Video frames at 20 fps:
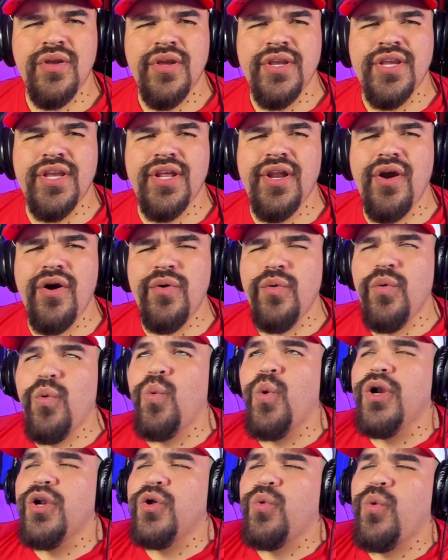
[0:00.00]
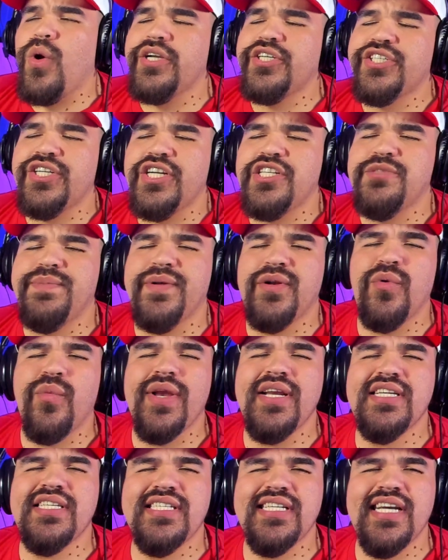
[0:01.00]
You know, one question that's been
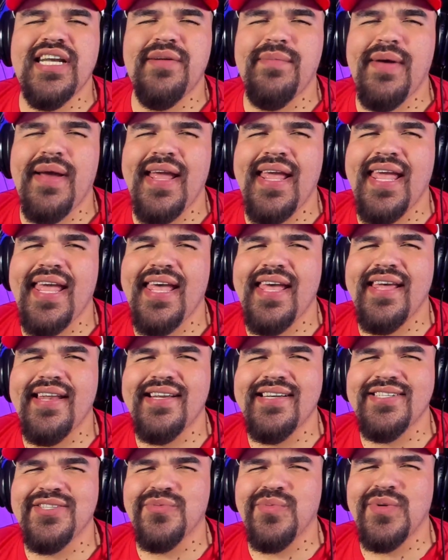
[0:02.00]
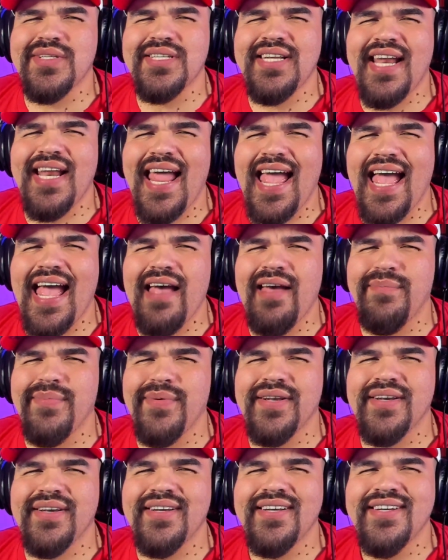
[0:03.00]
racing in my head is what's going to
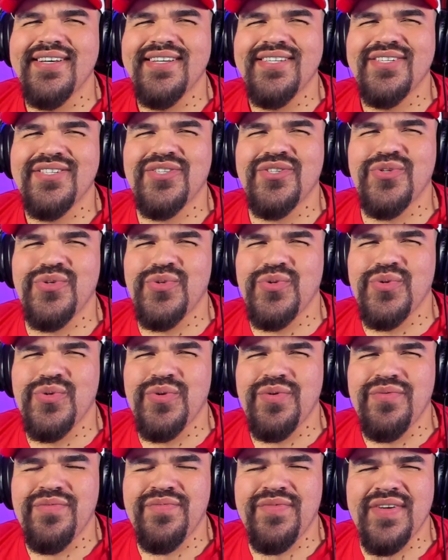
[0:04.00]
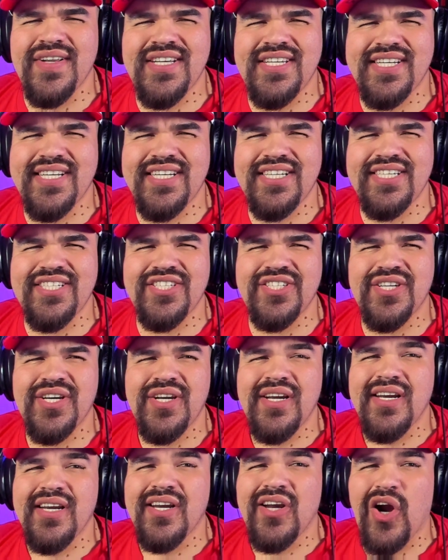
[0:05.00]
happen to vintage
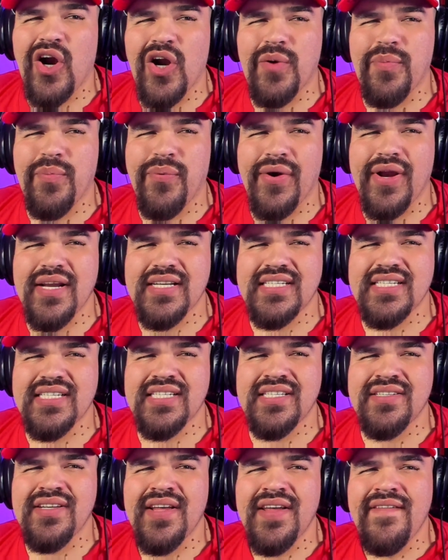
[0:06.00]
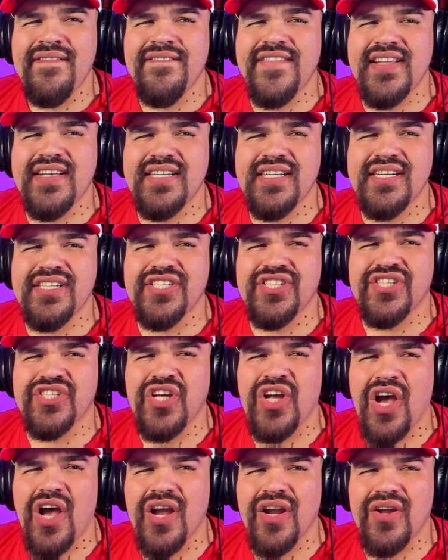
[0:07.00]
card prices, vintage
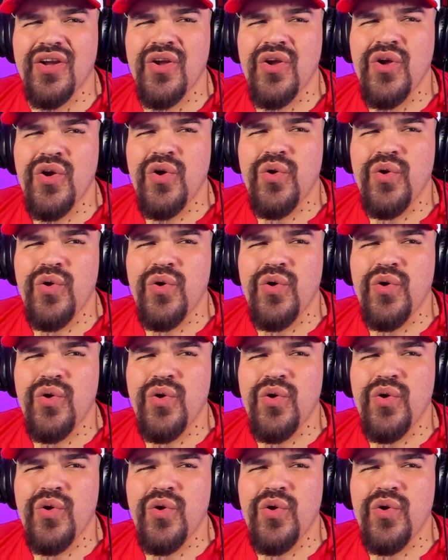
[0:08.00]
stock,